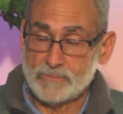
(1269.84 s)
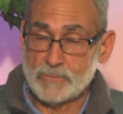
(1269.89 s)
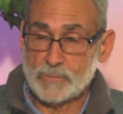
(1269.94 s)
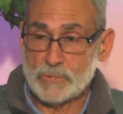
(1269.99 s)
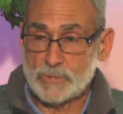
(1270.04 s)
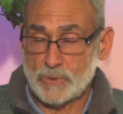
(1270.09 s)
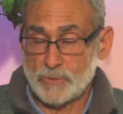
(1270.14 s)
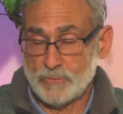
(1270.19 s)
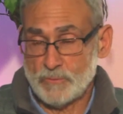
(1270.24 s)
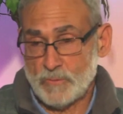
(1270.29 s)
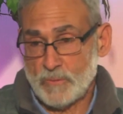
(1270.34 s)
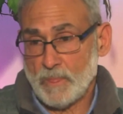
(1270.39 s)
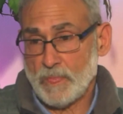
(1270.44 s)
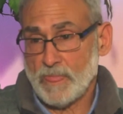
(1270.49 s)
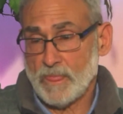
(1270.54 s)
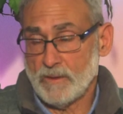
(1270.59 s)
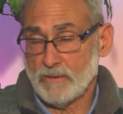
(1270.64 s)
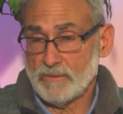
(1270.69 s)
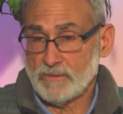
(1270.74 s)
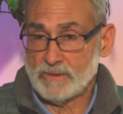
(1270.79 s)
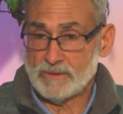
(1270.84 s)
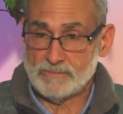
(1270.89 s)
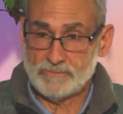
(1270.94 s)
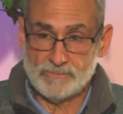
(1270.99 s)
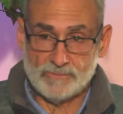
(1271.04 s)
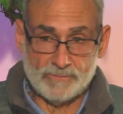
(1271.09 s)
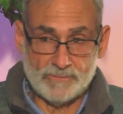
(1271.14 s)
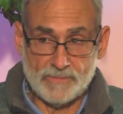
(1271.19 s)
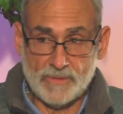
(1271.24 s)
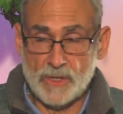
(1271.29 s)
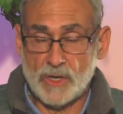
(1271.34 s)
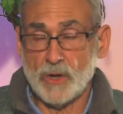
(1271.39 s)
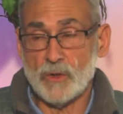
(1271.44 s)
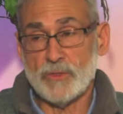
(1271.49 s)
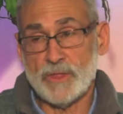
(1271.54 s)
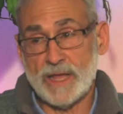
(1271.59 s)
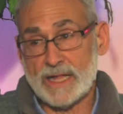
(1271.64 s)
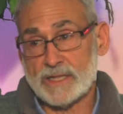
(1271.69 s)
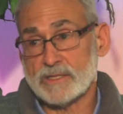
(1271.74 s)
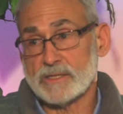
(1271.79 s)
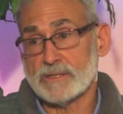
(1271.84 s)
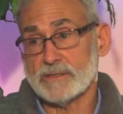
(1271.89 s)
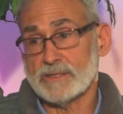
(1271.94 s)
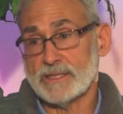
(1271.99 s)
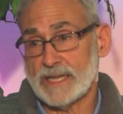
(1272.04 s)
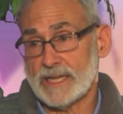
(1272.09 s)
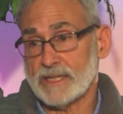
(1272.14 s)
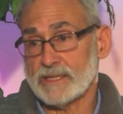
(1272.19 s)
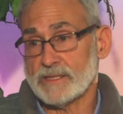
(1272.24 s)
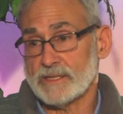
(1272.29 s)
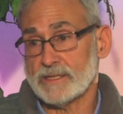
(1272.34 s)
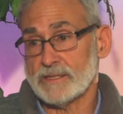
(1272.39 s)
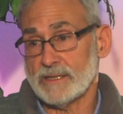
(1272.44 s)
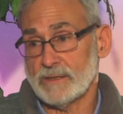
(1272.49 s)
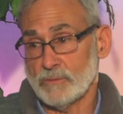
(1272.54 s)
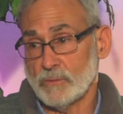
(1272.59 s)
So that's